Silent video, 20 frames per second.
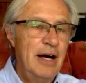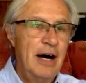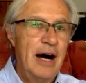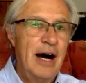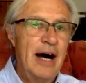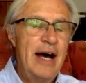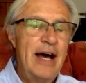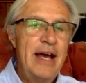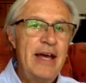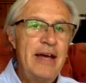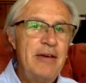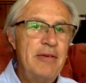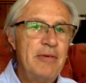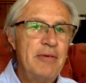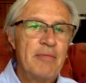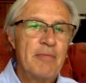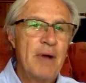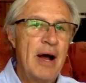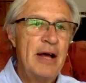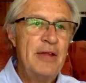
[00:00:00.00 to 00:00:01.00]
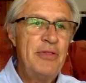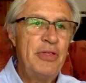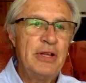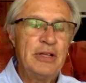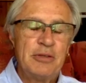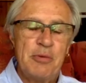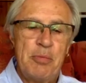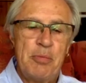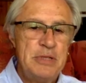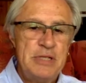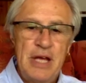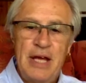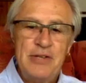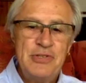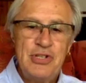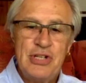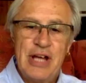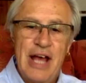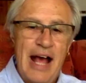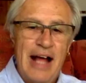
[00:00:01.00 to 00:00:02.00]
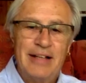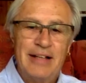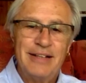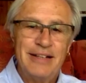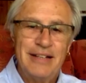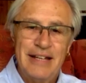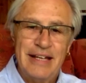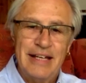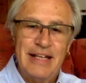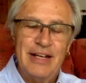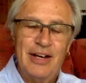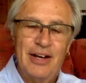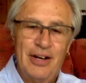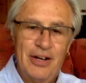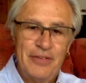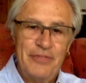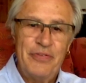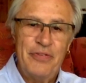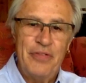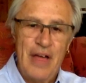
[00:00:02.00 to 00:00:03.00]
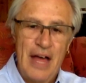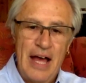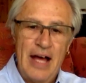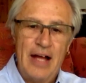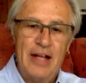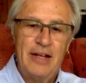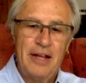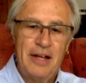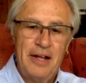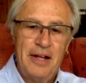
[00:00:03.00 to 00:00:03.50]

I I think the potentiality of that.